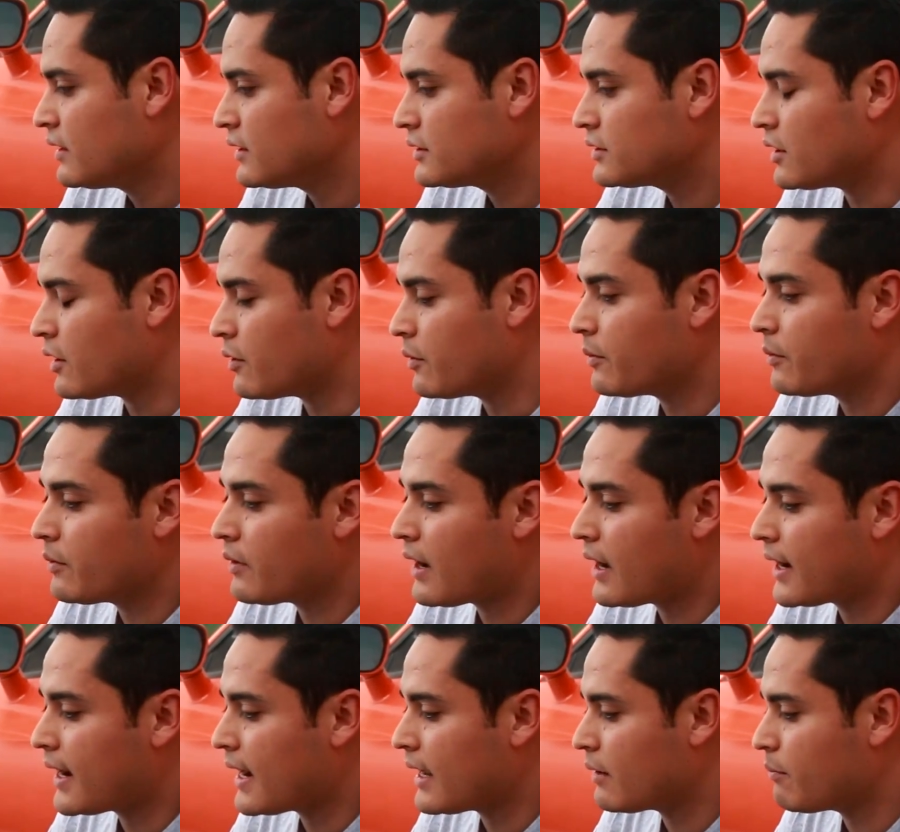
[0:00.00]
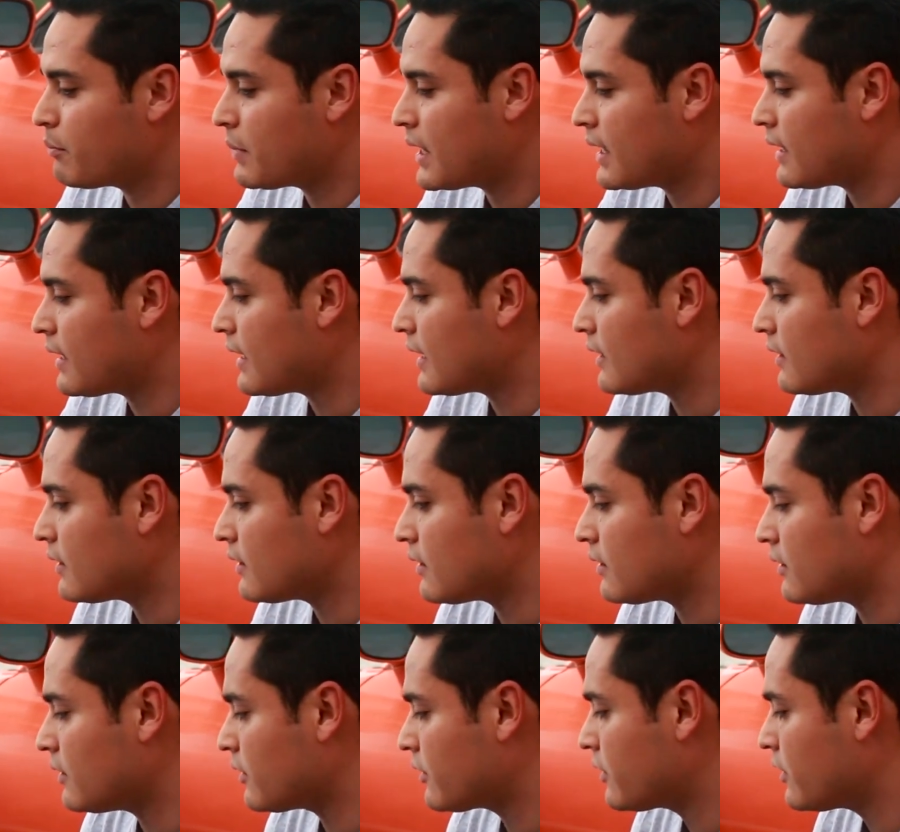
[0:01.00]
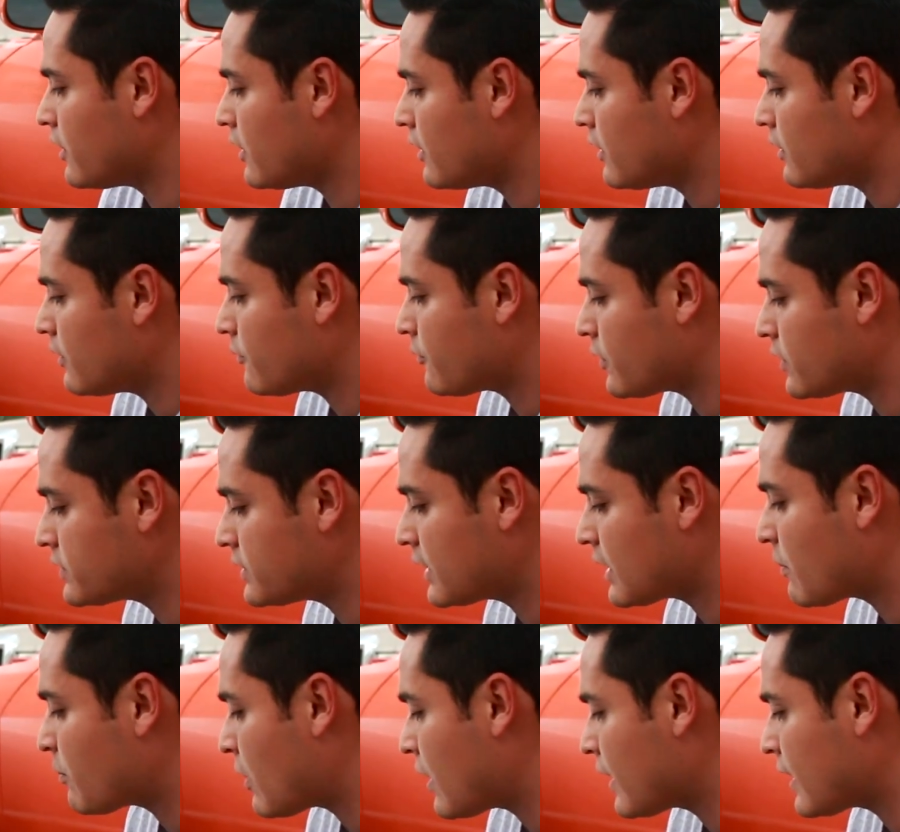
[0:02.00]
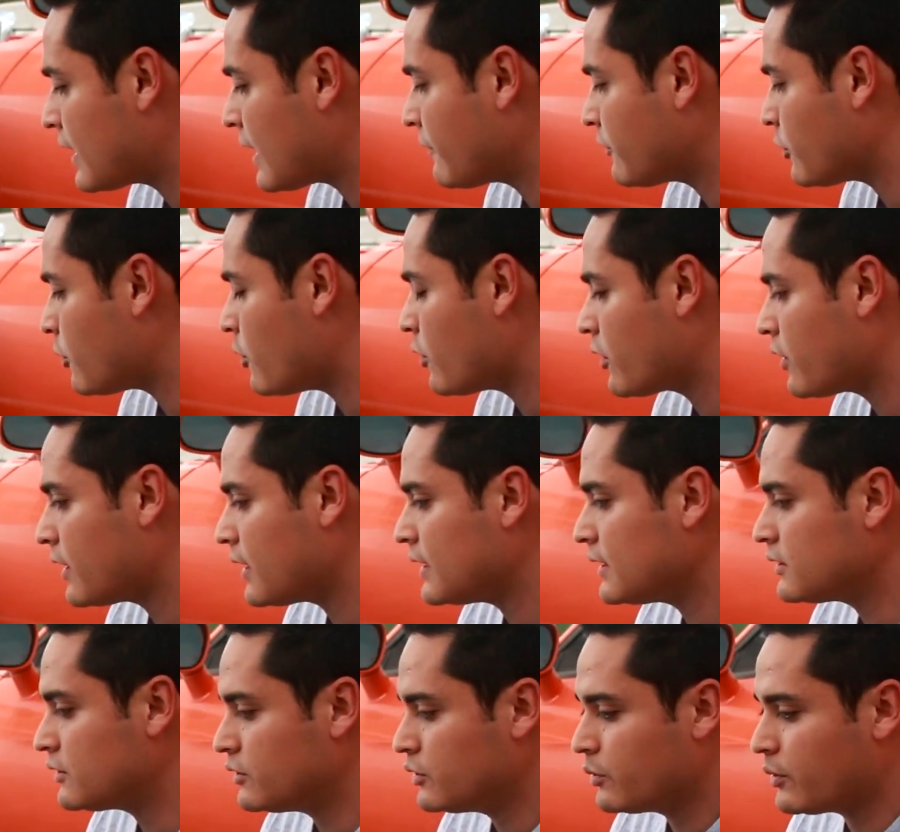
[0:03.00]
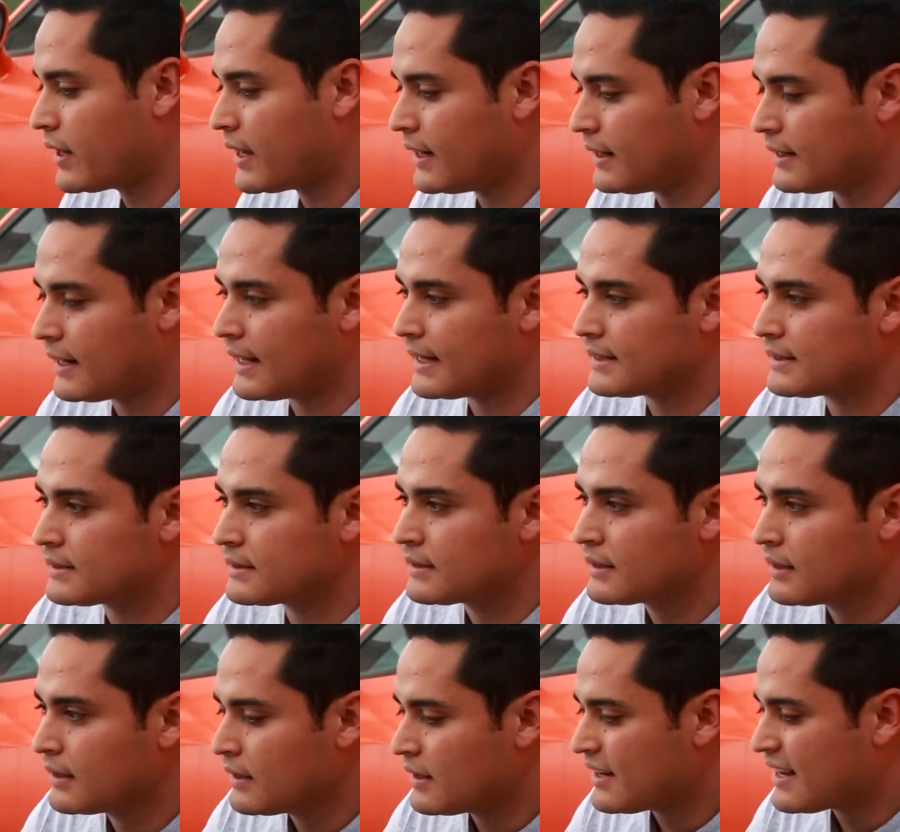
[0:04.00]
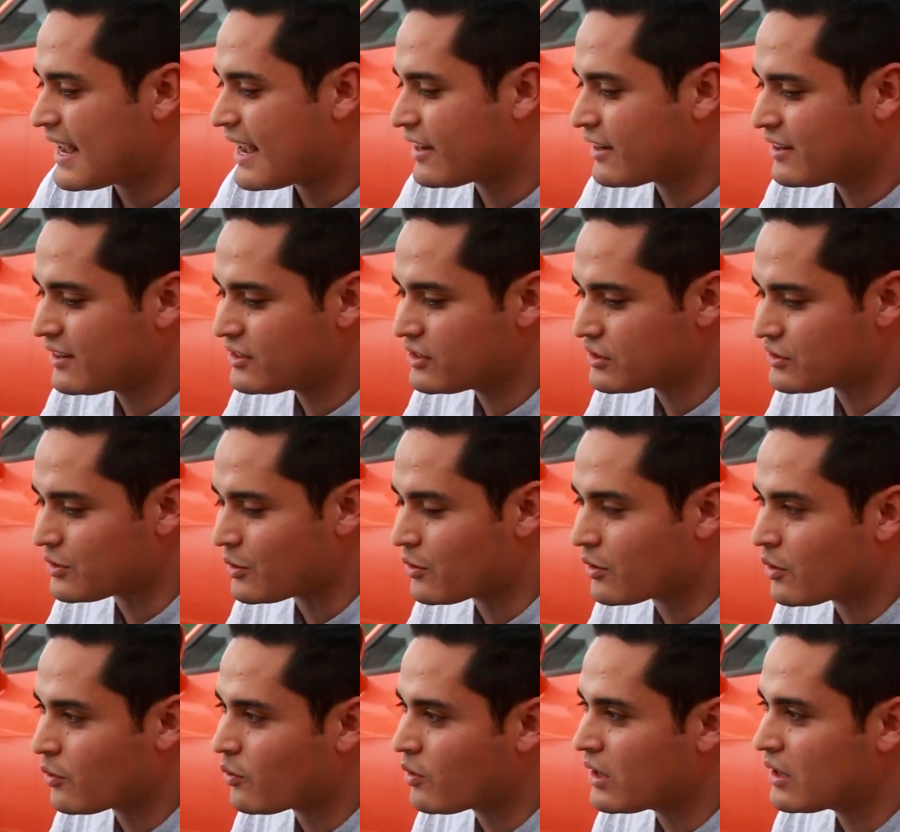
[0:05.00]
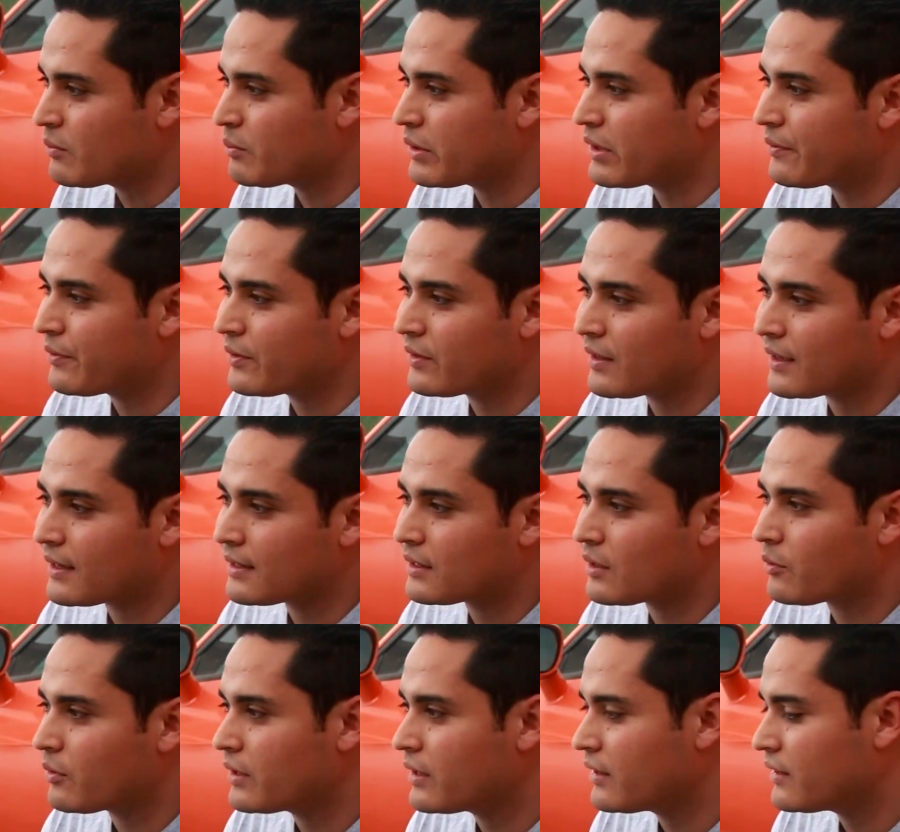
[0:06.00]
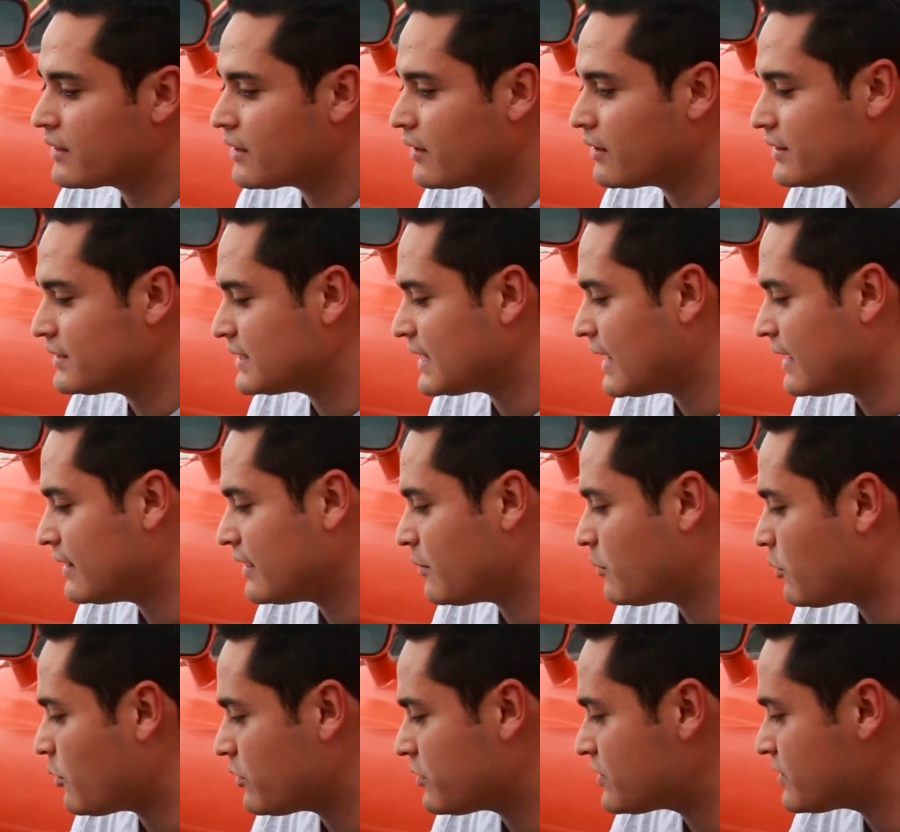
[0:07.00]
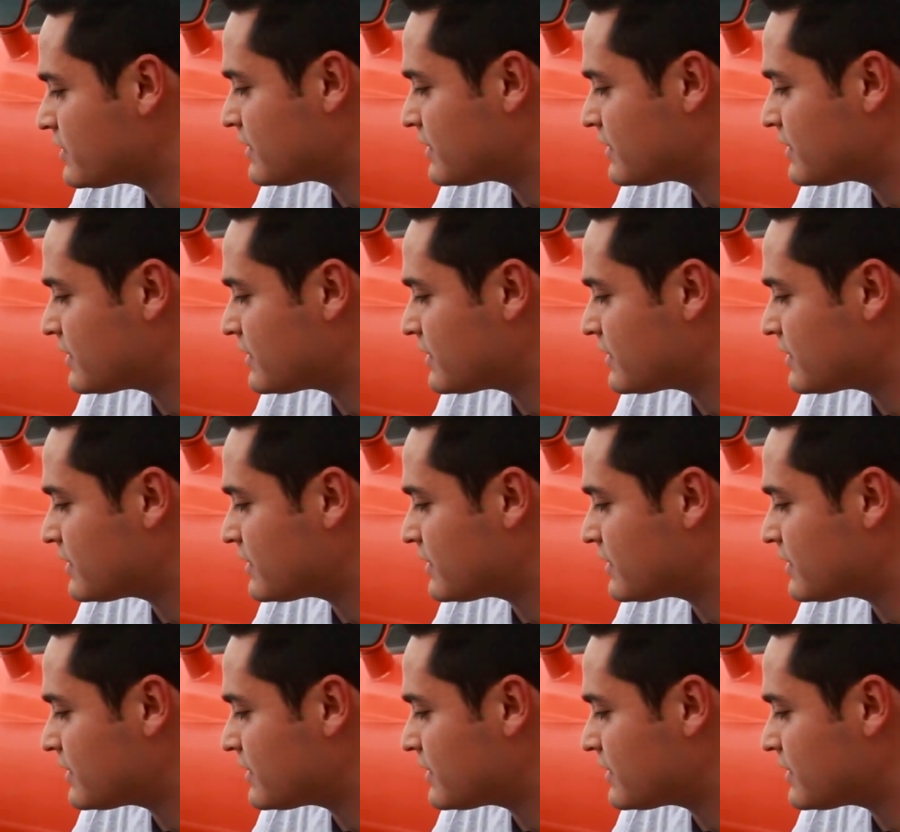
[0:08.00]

So I gotta make it look good, and first thing I'm probably gonna have to order is new headlights. I could just order one, but if you look at the one on the other side, they're both